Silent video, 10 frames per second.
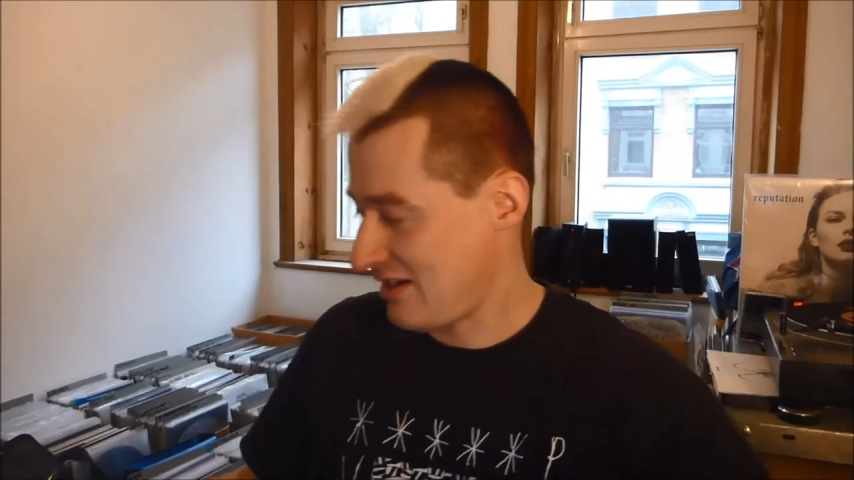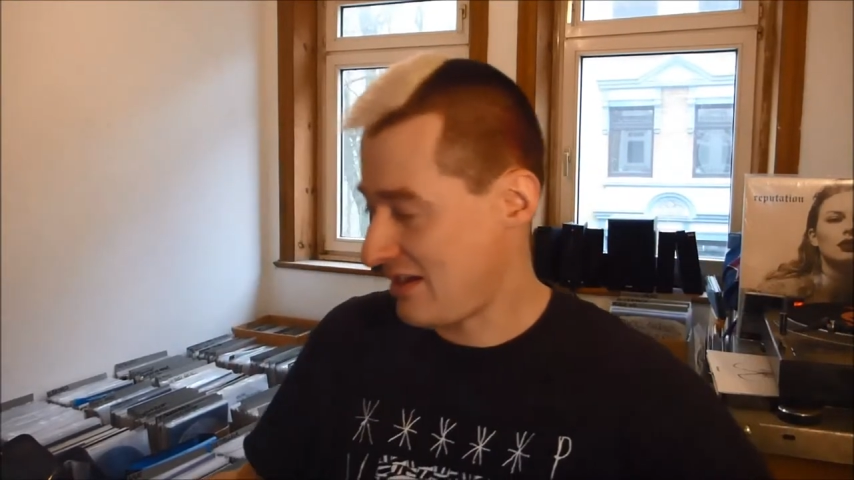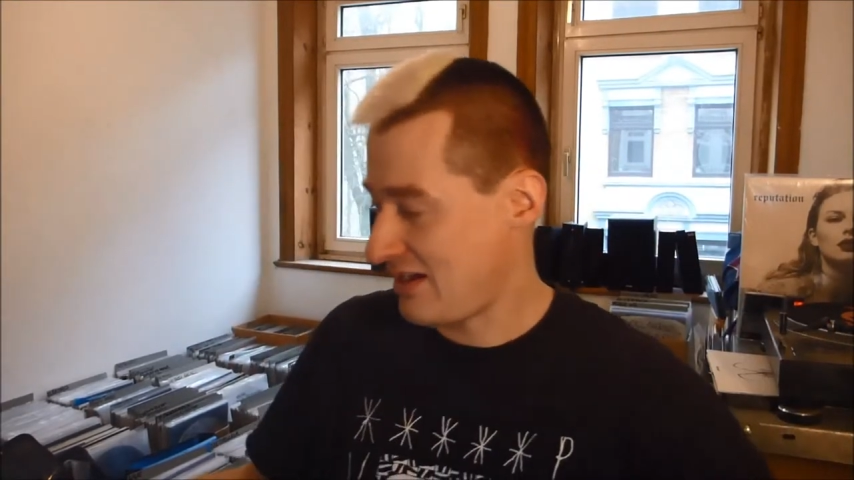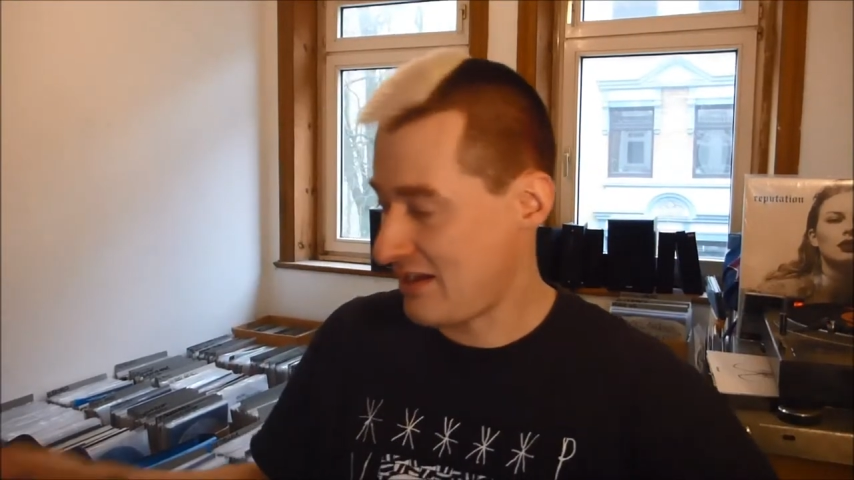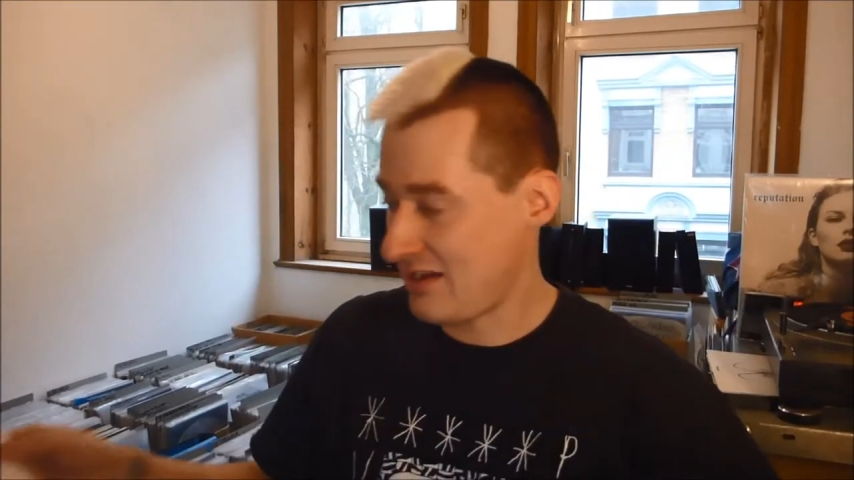
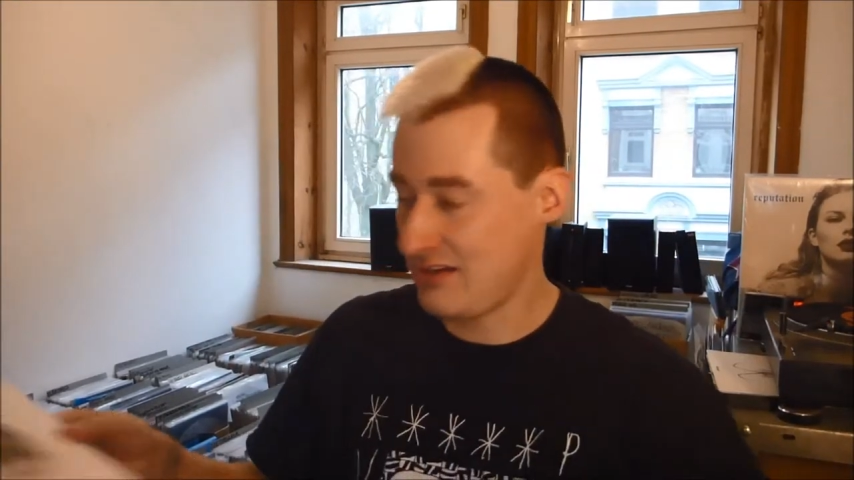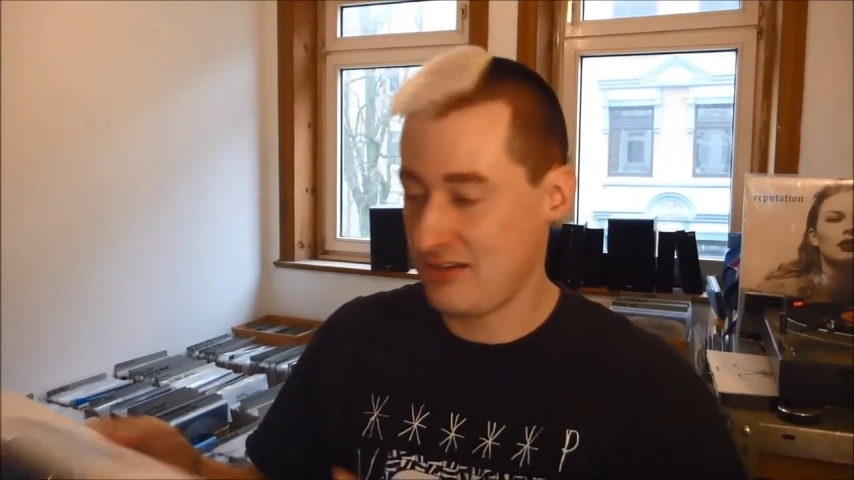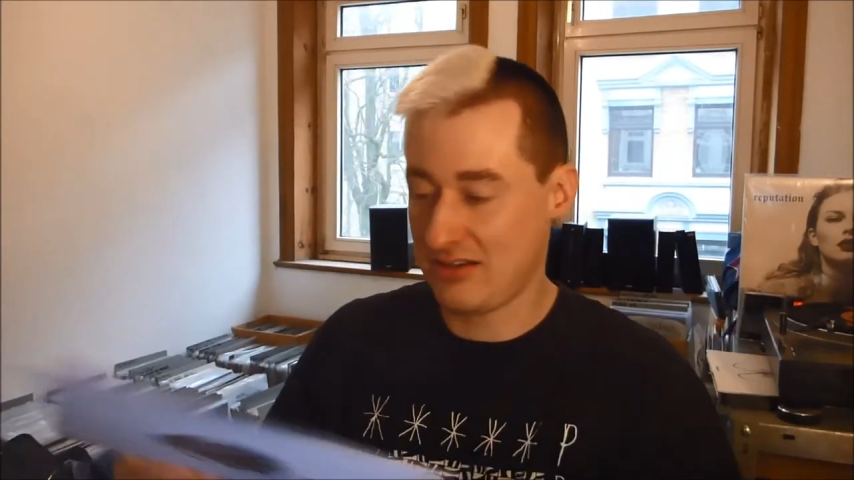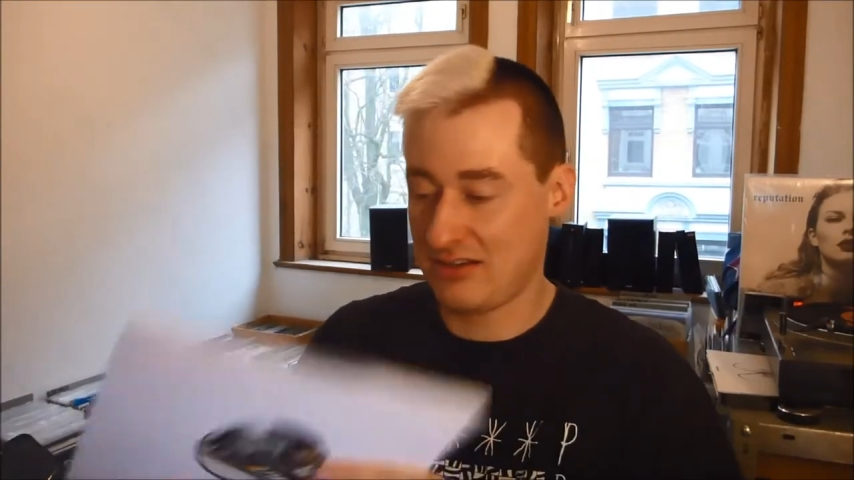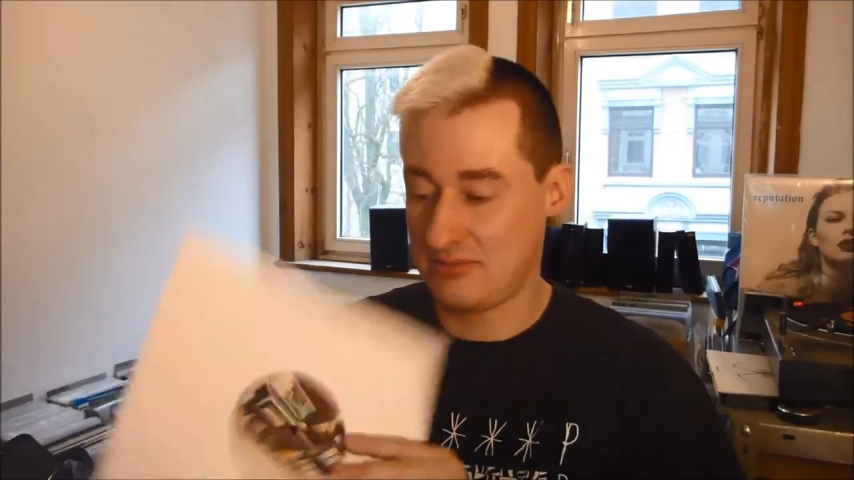
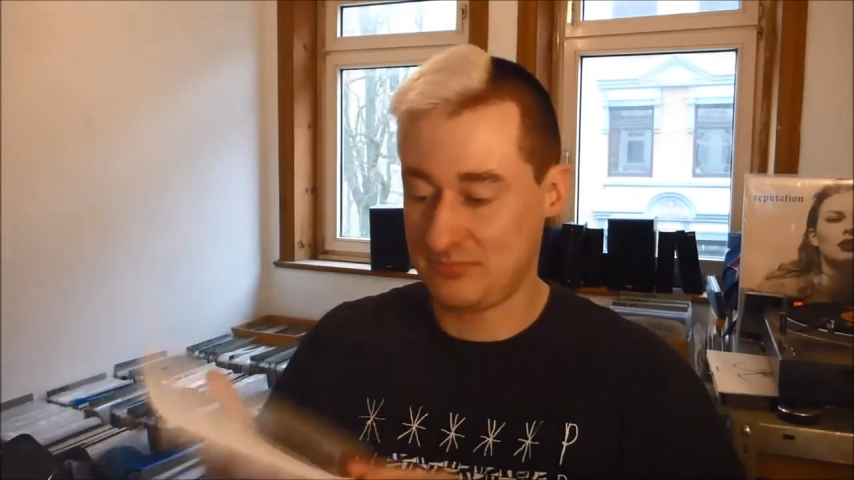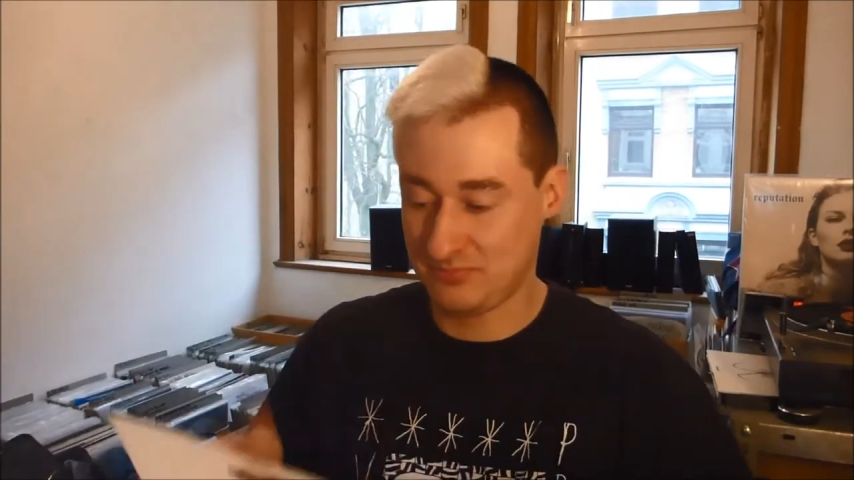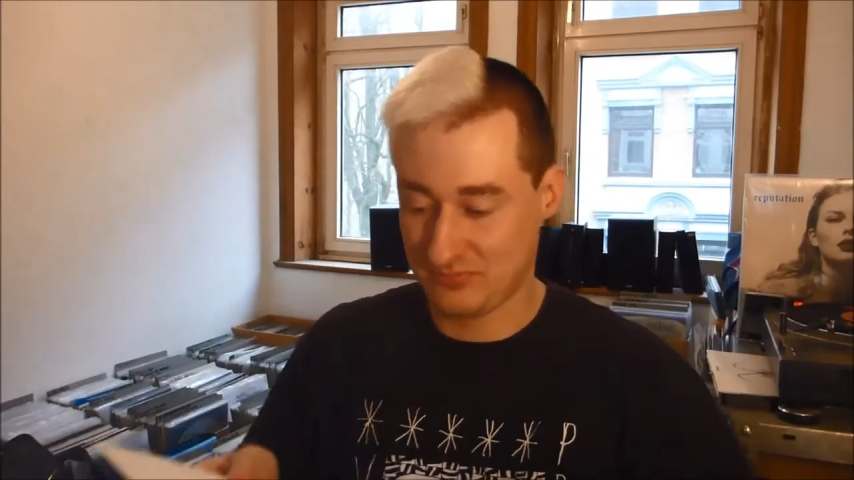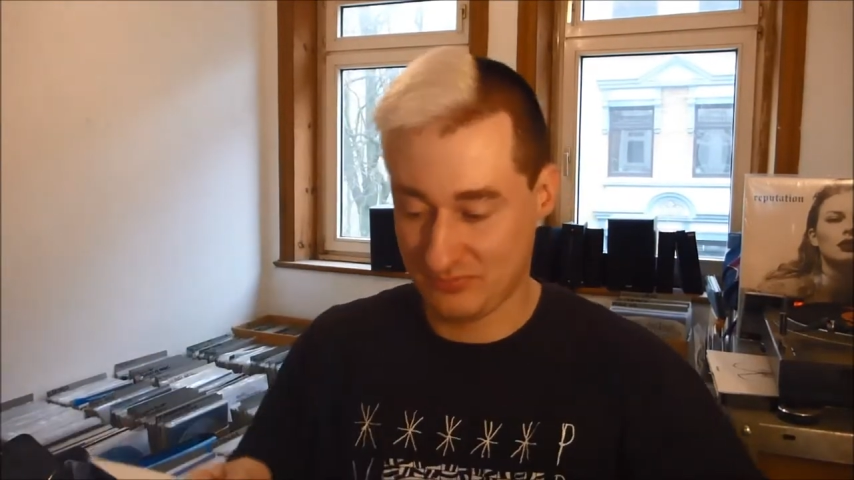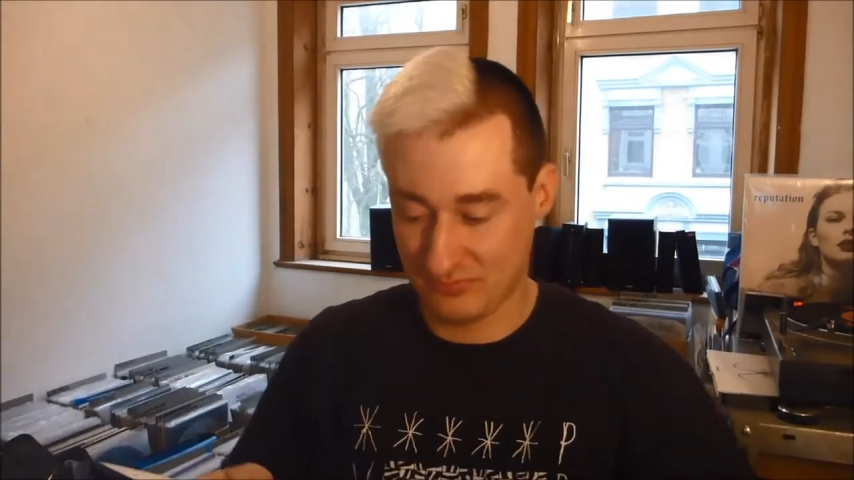and um,